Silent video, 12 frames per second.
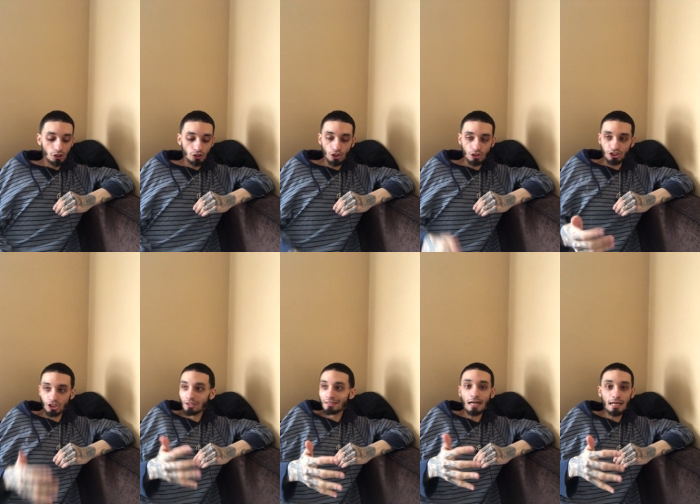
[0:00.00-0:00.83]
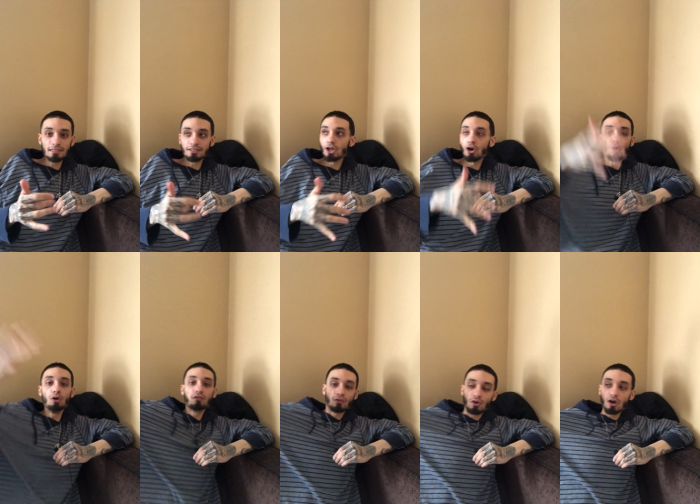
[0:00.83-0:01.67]
You're not the
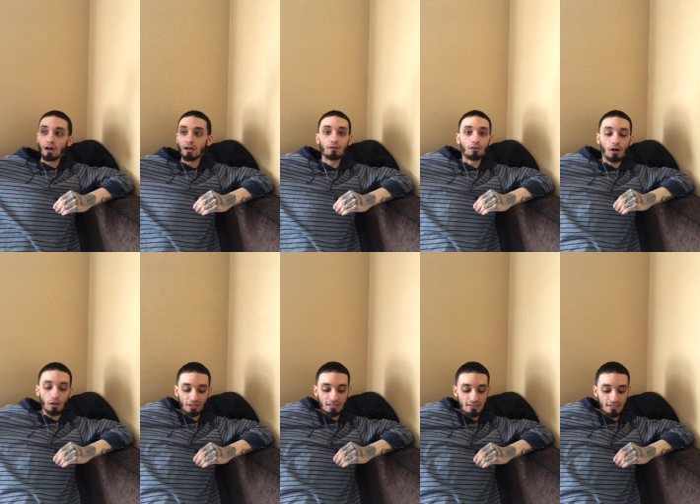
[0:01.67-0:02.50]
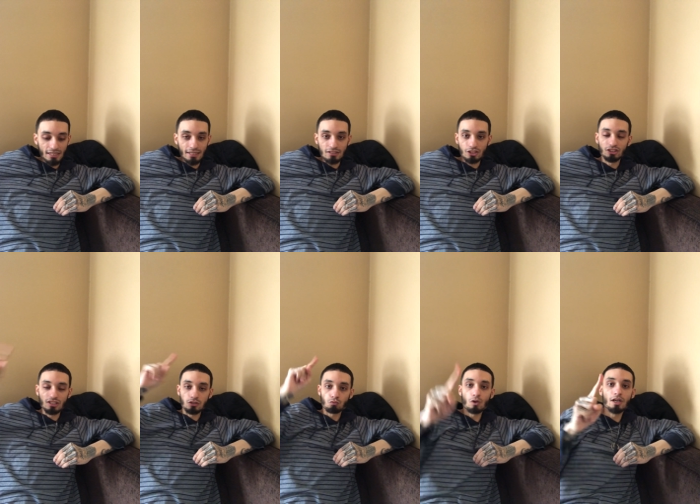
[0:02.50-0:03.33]
overall of all these things. You're
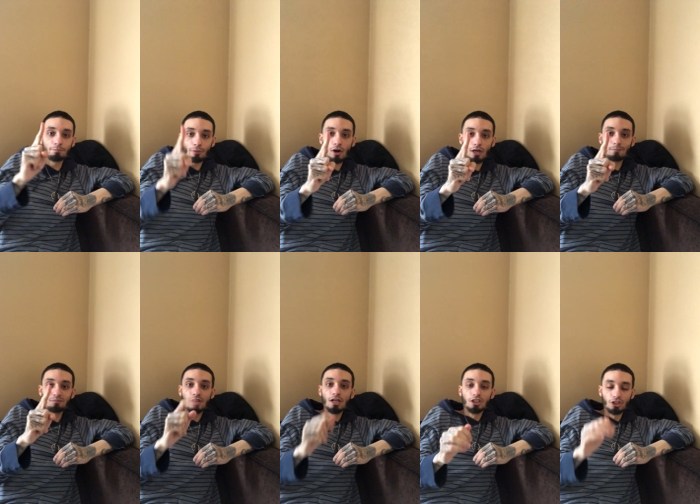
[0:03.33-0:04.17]
just one part.